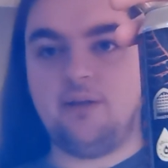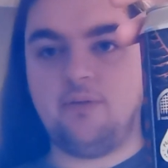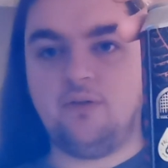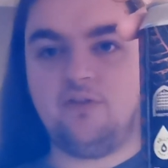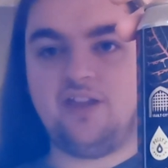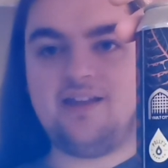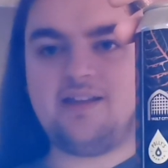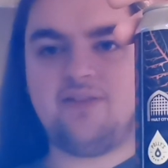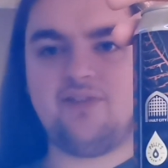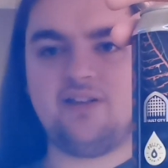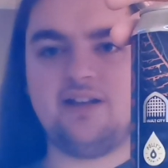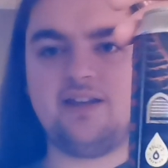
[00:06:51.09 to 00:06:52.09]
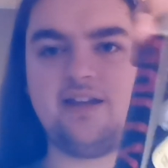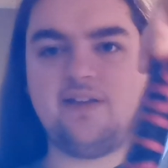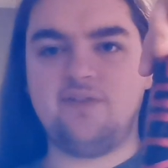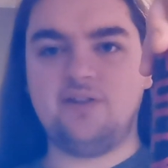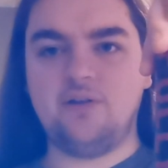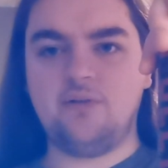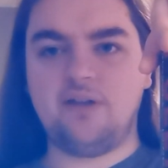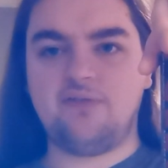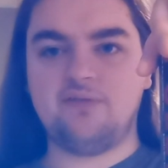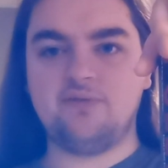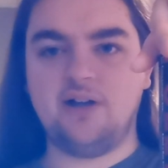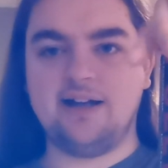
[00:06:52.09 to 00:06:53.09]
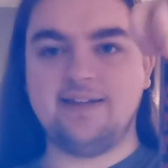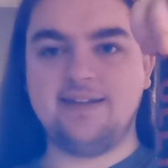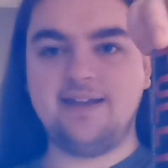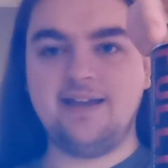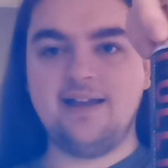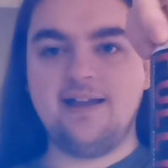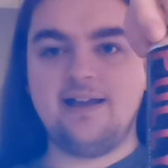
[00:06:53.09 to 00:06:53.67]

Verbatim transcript: Let me know what you think, if you like it, if you don't, if you've not had it.